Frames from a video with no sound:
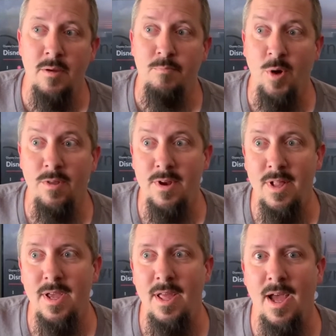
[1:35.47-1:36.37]

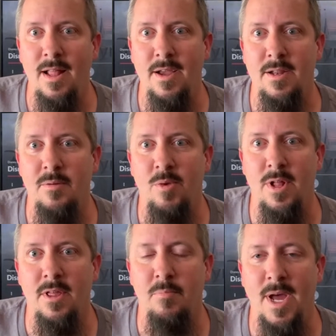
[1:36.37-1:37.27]
Personally, I like an
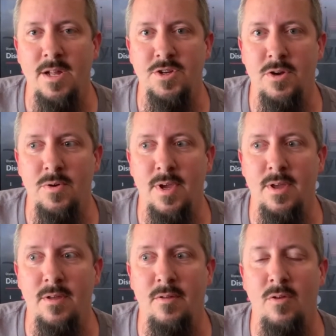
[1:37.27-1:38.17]
umbrella. The poncho
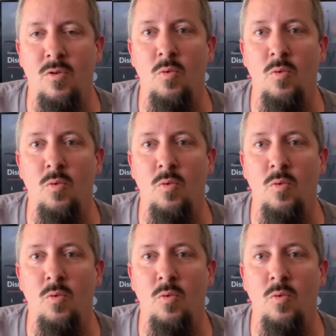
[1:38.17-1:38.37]
is